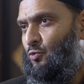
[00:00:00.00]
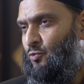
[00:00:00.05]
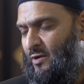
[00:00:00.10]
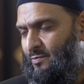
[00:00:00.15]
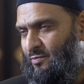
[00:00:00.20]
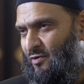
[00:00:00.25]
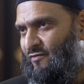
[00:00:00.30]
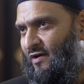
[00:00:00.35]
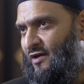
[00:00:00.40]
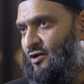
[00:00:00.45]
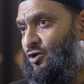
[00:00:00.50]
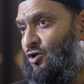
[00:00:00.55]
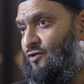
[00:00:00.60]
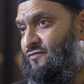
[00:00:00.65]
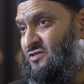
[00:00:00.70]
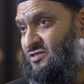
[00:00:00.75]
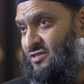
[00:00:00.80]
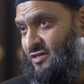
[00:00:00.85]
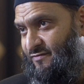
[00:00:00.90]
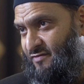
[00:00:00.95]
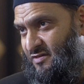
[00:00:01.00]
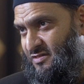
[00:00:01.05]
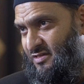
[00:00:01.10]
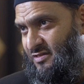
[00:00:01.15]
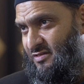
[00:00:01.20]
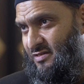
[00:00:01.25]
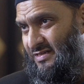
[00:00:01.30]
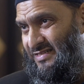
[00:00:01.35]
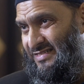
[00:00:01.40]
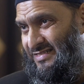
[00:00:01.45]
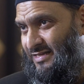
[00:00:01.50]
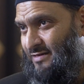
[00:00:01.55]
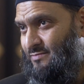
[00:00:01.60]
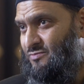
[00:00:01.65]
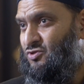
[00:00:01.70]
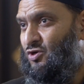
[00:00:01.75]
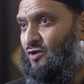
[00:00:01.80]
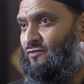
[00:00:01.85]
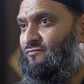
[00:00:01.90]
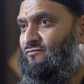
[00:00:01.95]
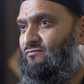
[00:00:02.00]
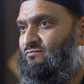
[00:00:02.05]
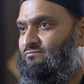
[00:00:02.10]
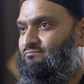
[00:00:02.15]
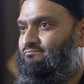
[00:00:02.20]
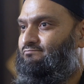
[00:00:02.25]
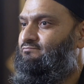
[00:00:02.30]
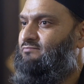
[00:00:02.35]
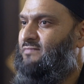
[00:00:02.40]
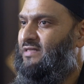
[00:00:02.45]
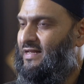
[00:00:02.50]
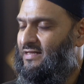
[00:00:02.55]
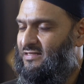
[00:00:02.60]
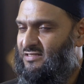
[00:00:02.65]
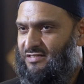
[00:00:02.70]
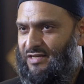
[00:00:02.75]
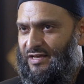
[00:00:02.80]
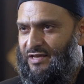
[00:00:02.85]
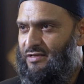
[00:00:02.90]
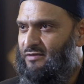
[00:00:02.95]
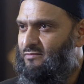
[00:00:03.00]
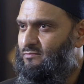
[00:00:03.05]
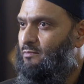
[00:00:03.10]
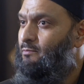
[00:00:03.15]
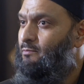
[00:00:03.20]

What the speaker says: We provide a lot of services in terms of, let's say,